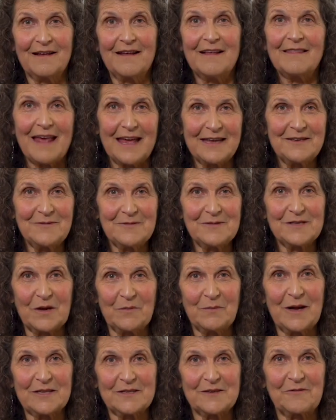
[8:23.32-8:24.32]
Thank you so
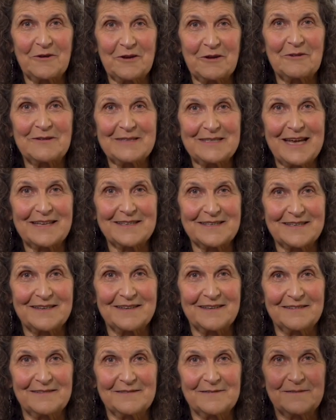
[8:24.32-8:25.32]
much for your
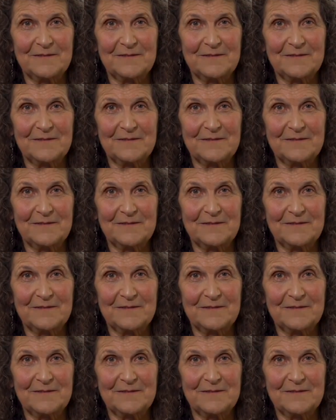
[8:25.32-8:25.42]
attention.